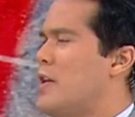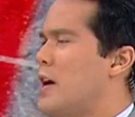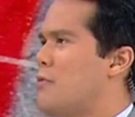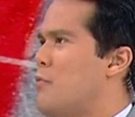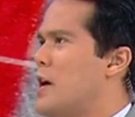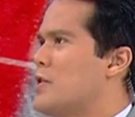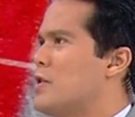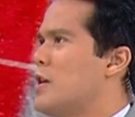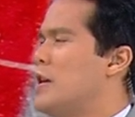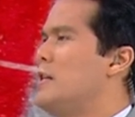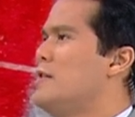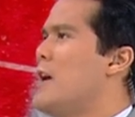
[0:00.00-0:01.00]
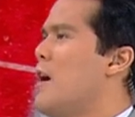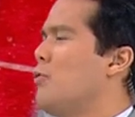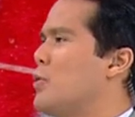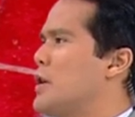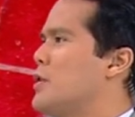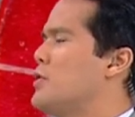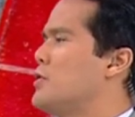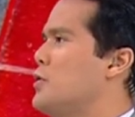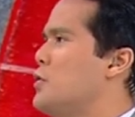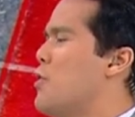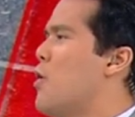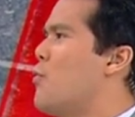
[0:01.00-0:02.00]
that Russia is now looking
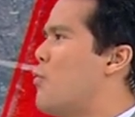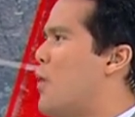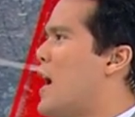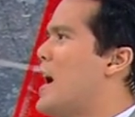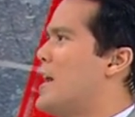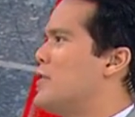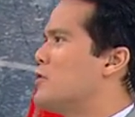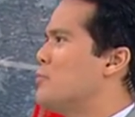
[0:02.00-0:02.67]
to Iran to